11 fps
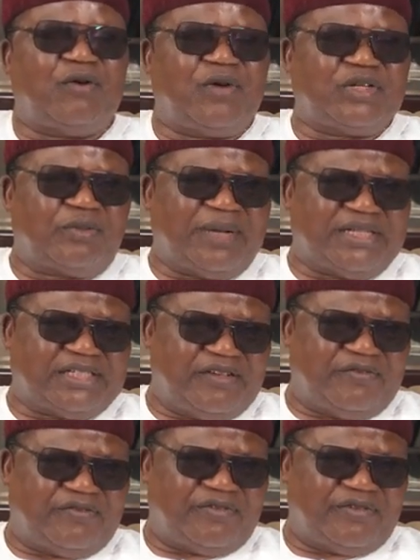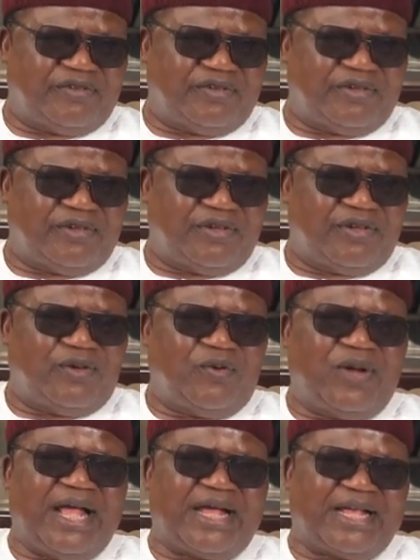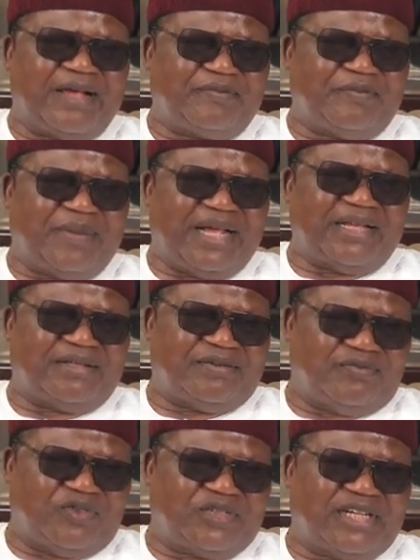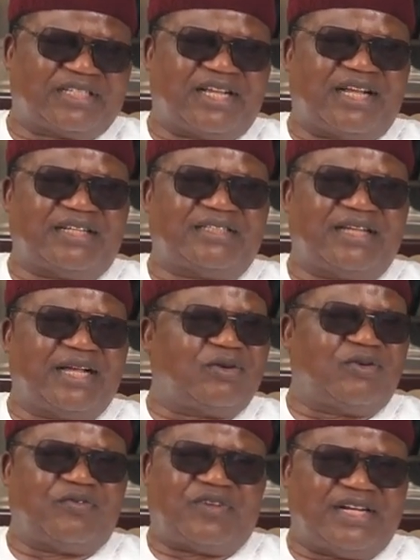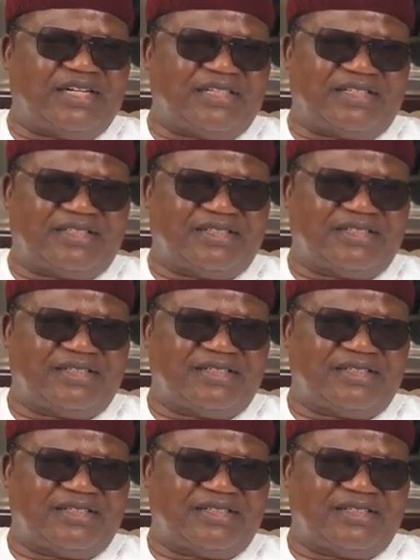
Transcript: I went to my safe where I kept my voter's card. I couldn't find it.